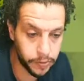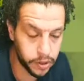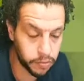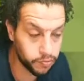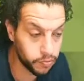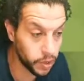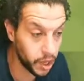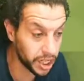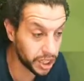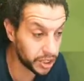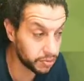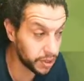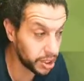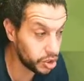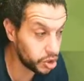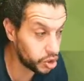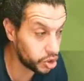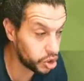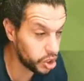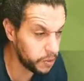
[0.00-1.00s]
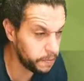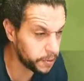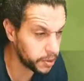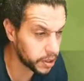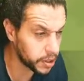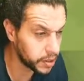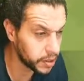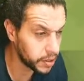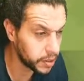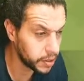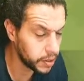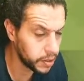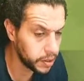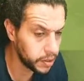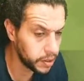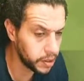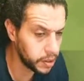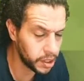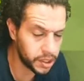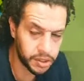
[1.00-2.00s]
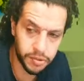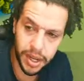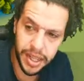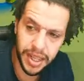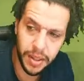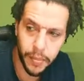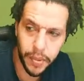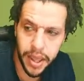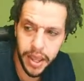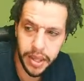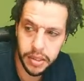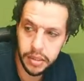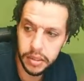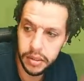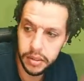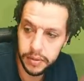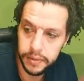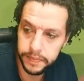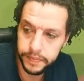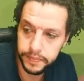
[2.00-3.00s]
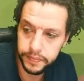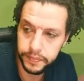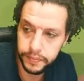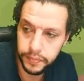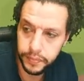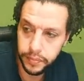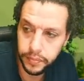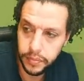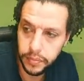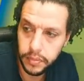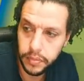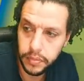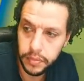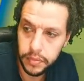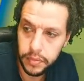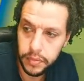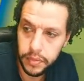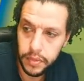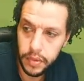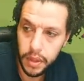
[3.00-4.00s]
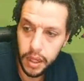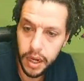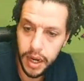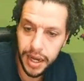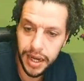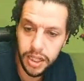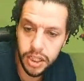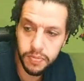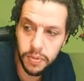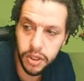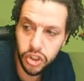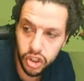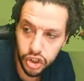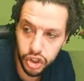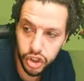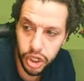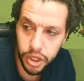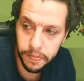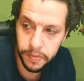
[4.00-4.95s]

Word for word: shop, it's much cheaper. It's random ads. Like it's much